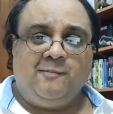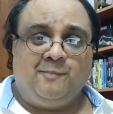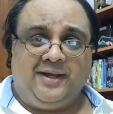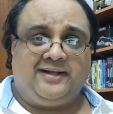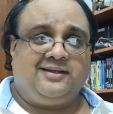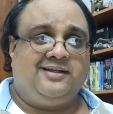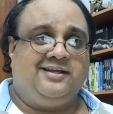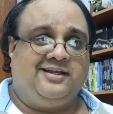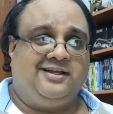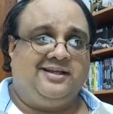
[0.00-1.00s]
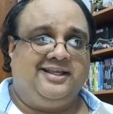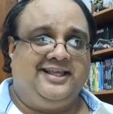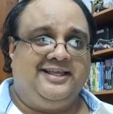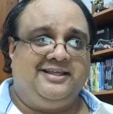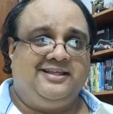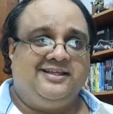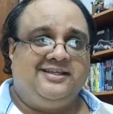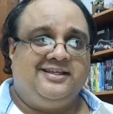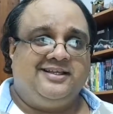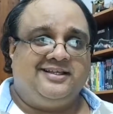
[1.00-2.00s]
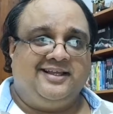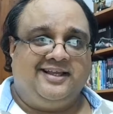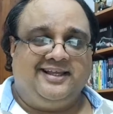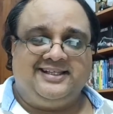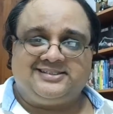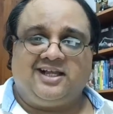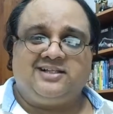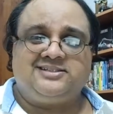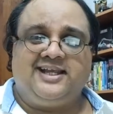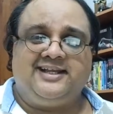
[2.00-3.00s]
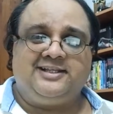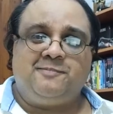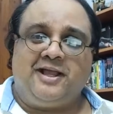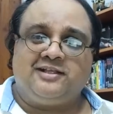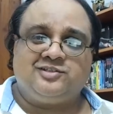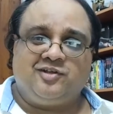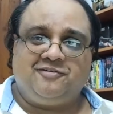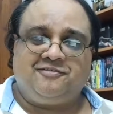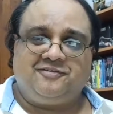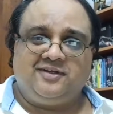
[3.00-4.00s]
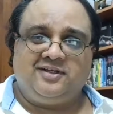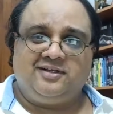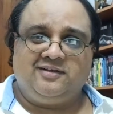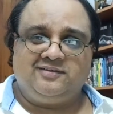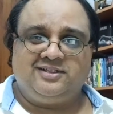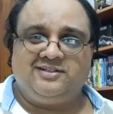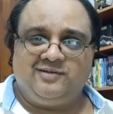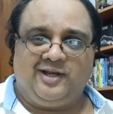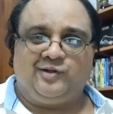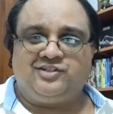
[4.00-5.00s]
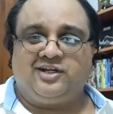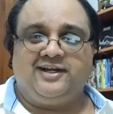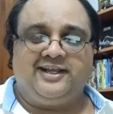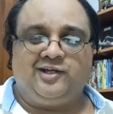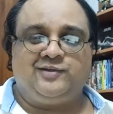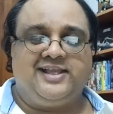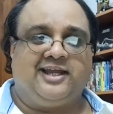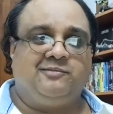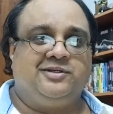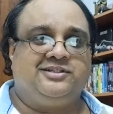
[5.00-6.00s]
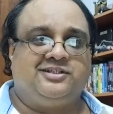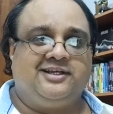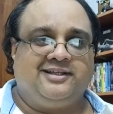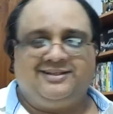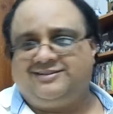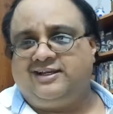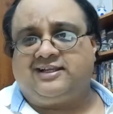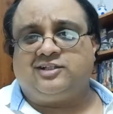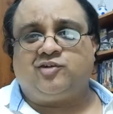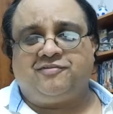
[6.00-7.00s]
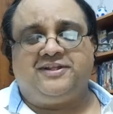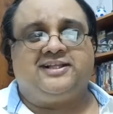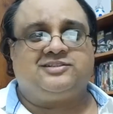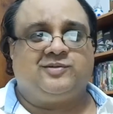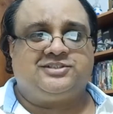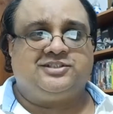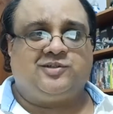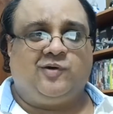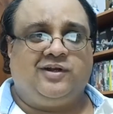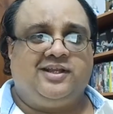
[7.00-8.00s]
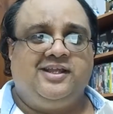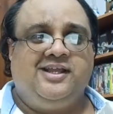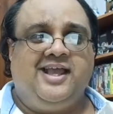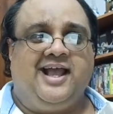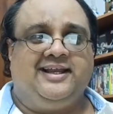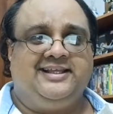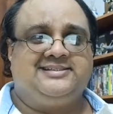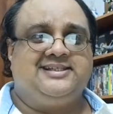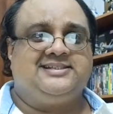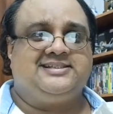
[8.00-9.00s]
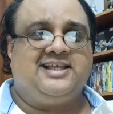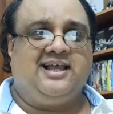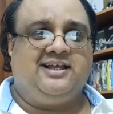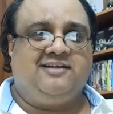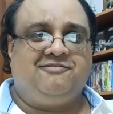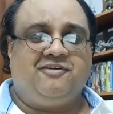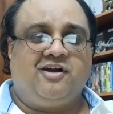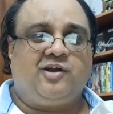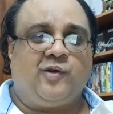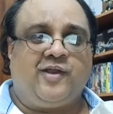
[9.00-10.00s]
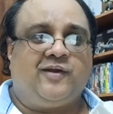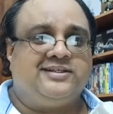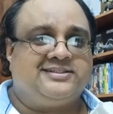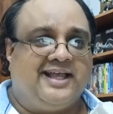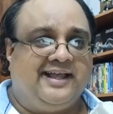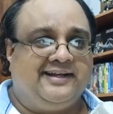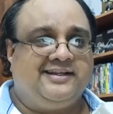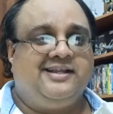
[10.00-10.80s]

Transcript: But he starts getting the pangs of turning into the animal, lycanthropy, that's what it's called, and he sees his fur growing on his hand